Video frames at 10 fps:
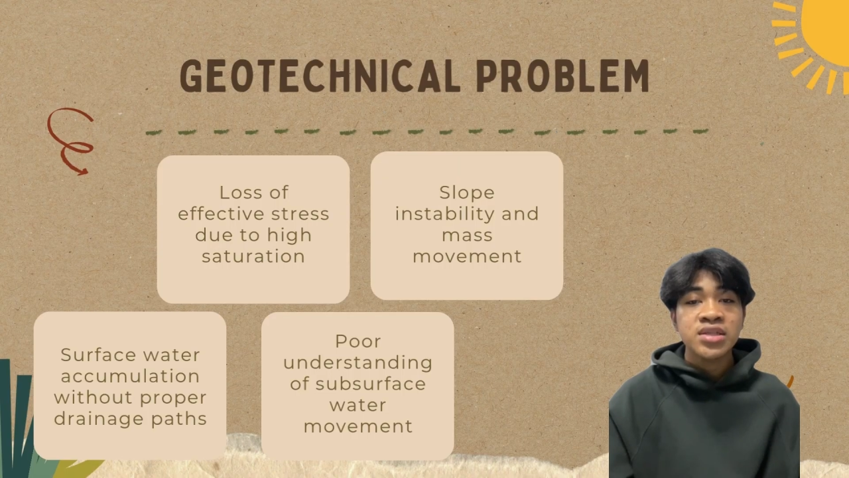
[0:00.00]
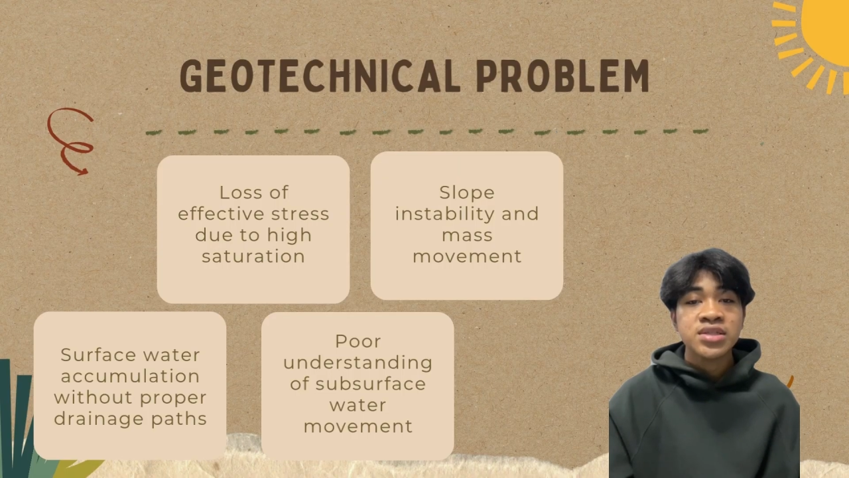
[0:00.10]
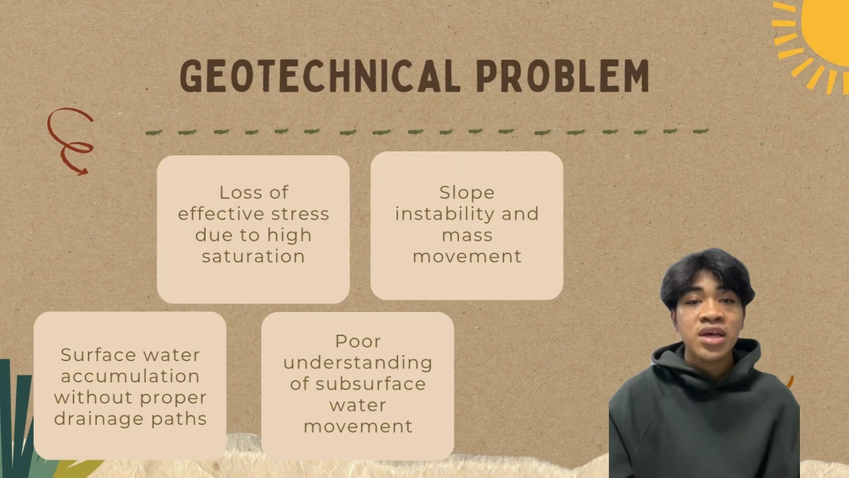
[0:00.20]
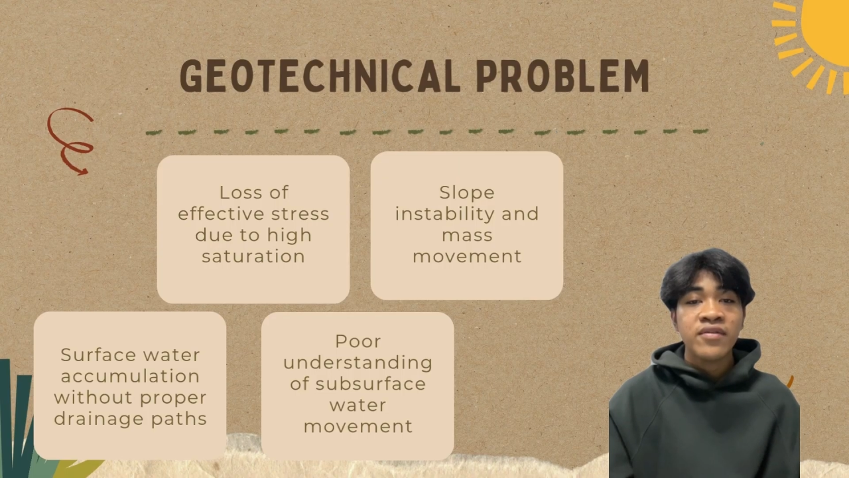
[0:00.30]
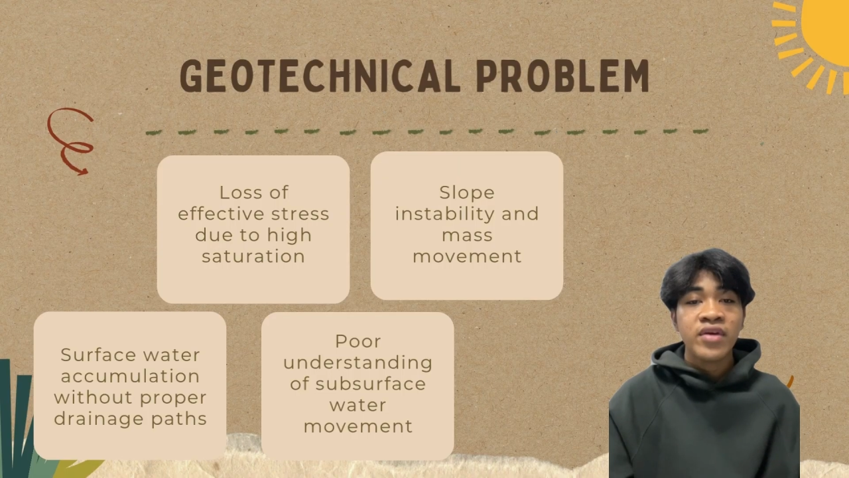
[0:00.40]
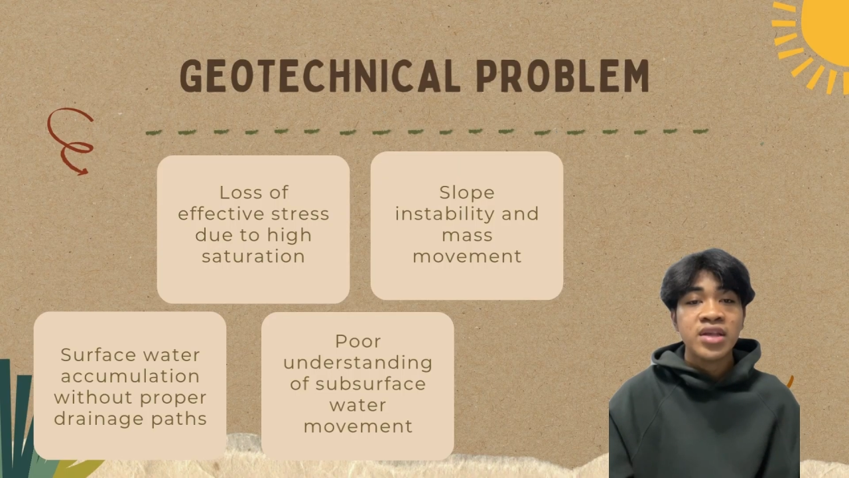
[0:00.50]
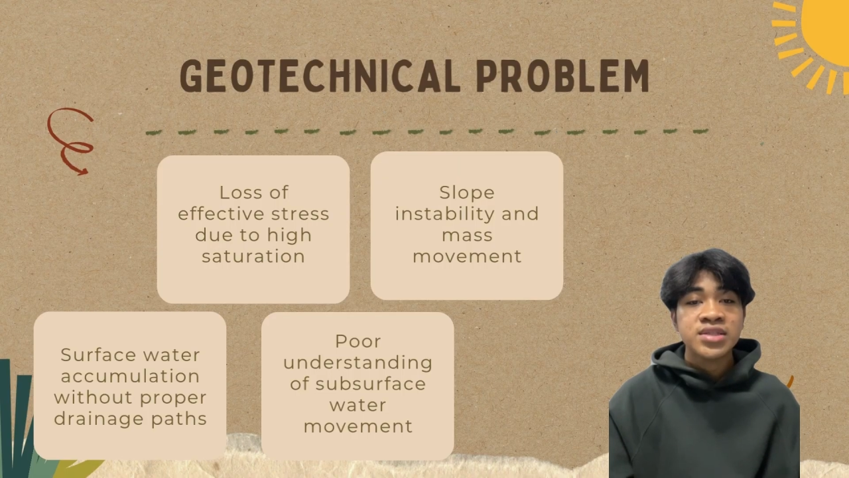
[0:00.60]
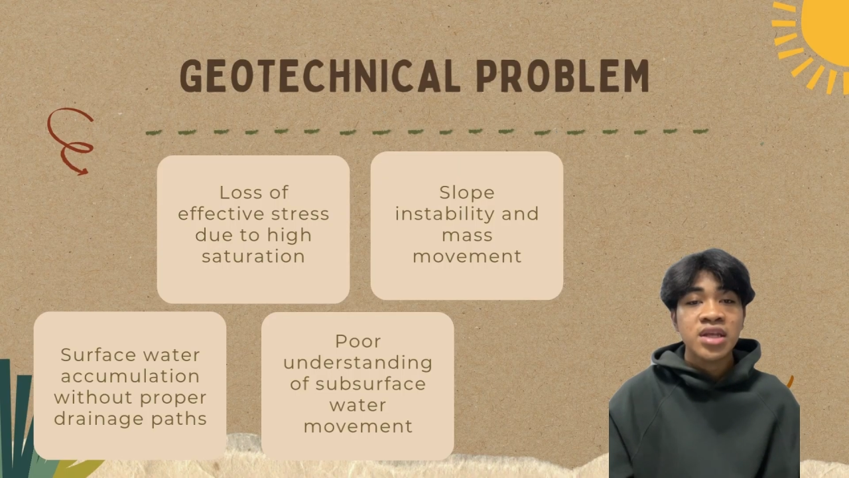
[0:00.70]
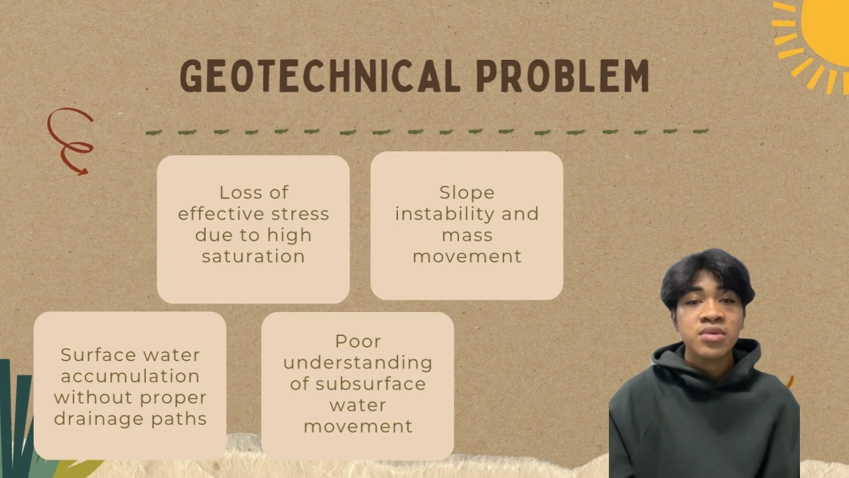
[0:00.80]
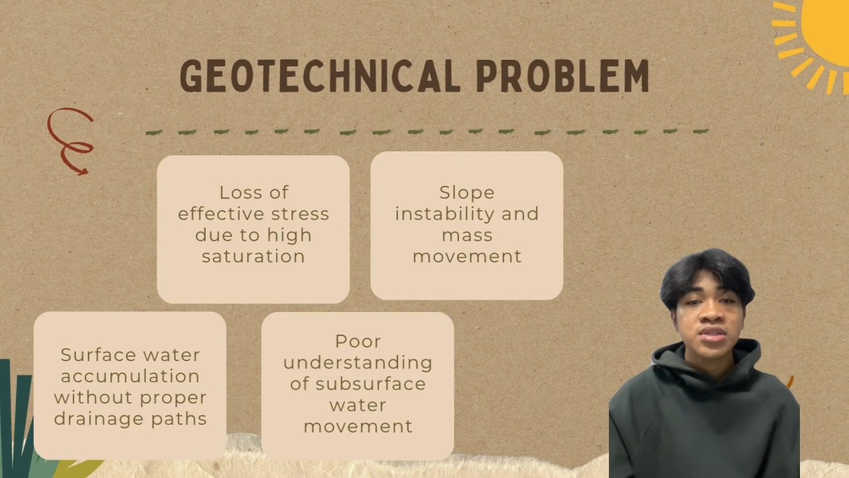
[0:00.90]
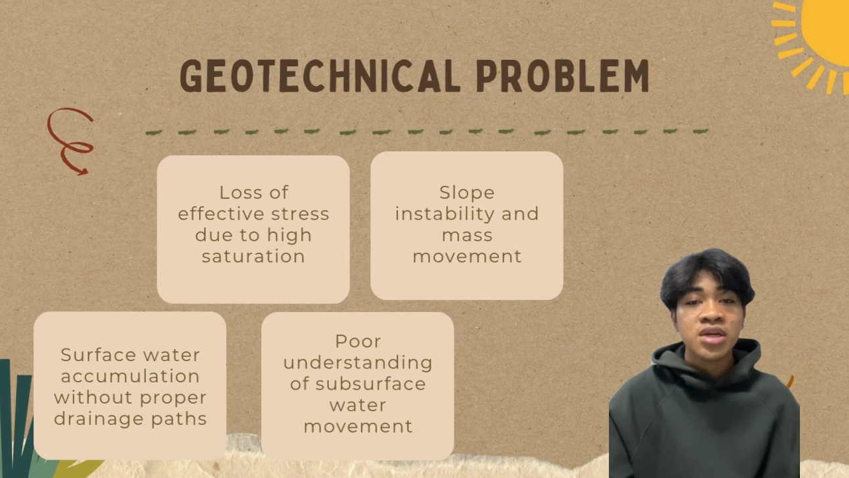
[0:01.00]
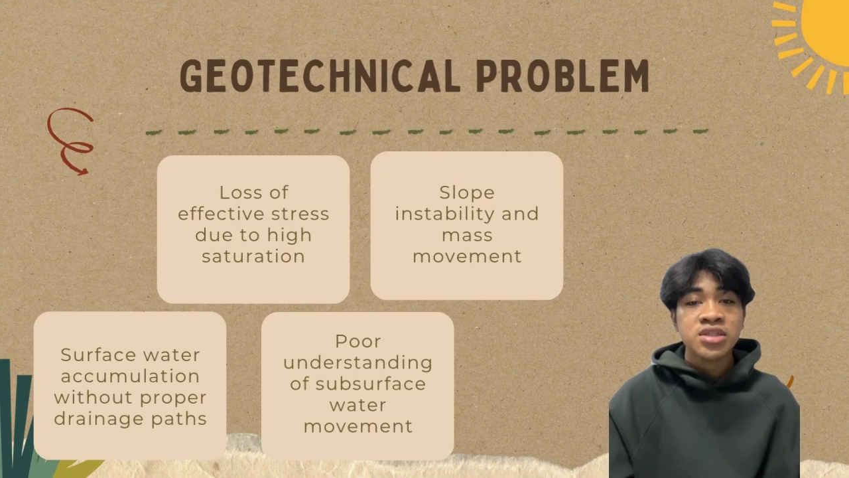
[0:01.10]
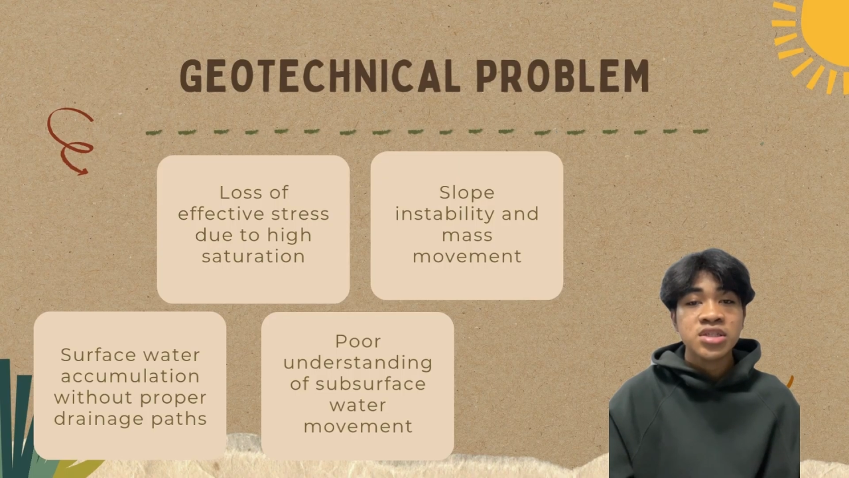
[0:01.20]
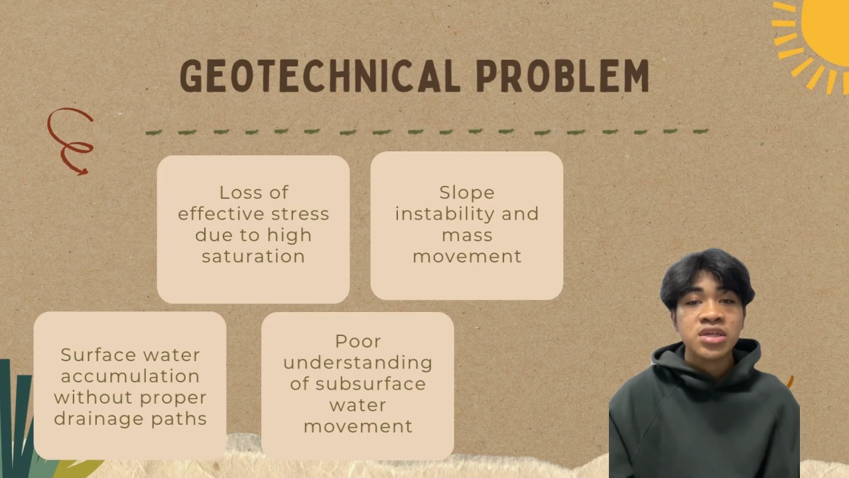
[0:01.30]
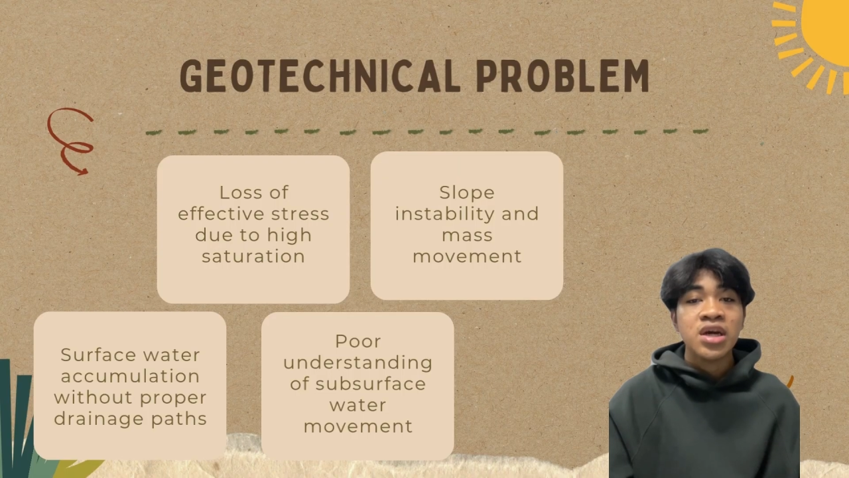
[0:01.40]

safe and stable structure,